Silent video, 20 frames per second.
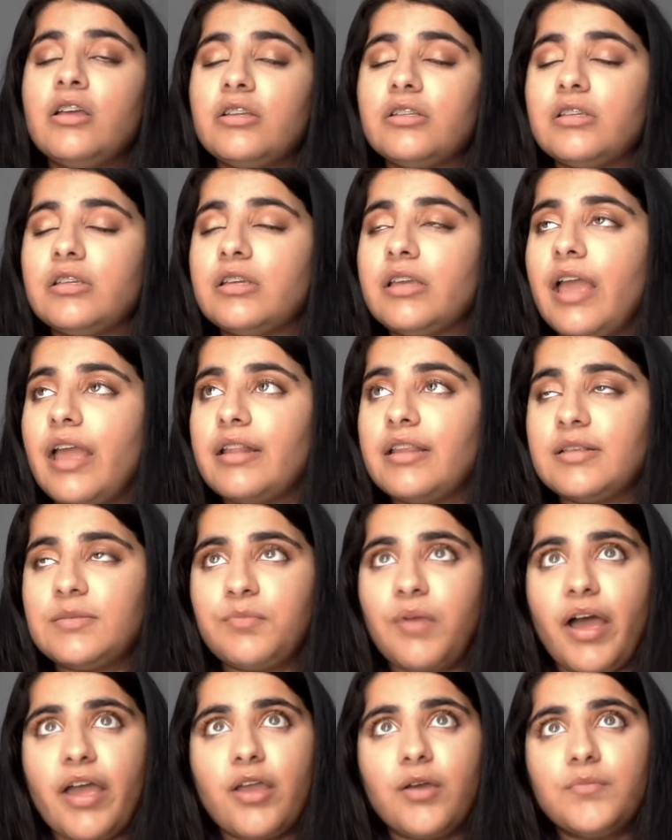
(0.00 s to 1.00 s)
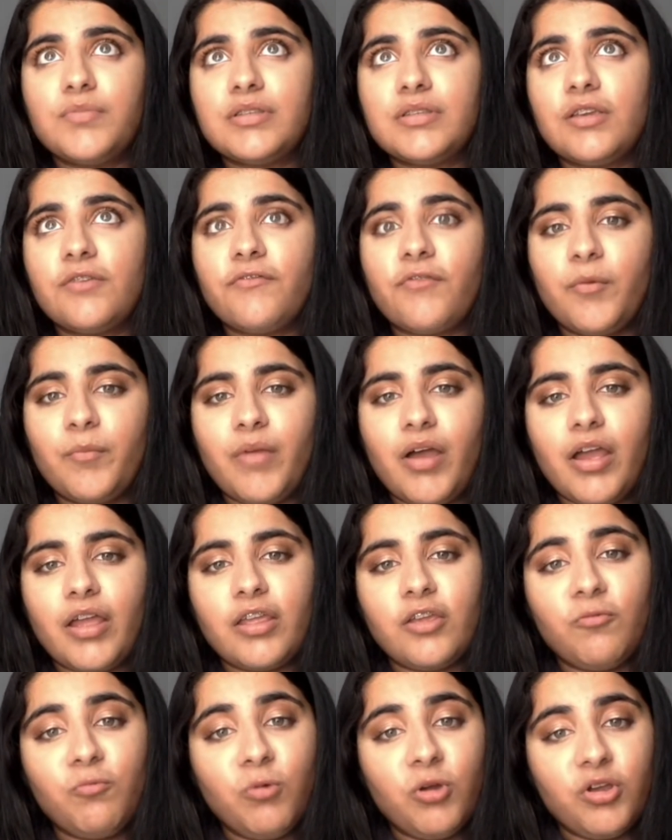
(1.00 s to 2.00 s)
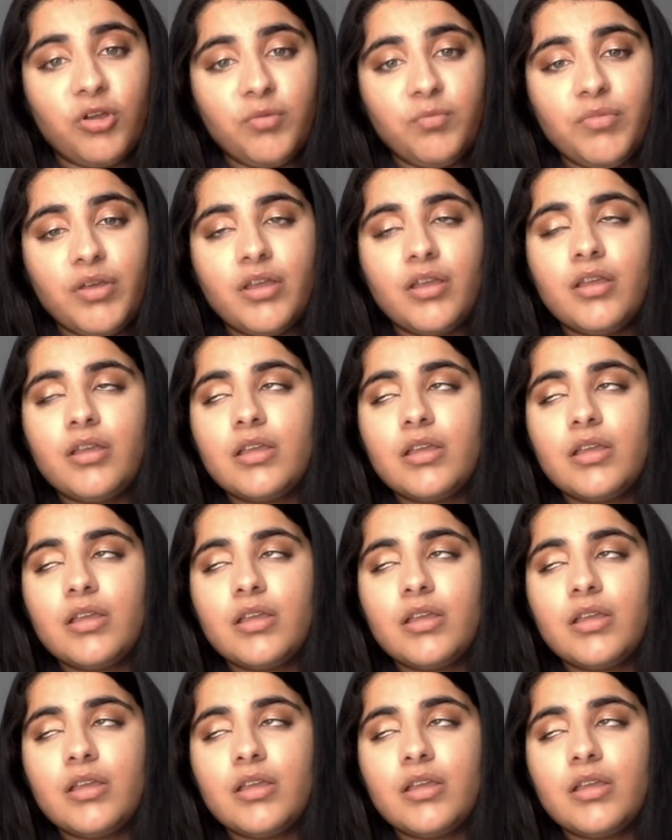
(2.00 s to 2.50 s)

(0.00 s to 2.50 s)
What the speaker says: to get this biopsy from my womb.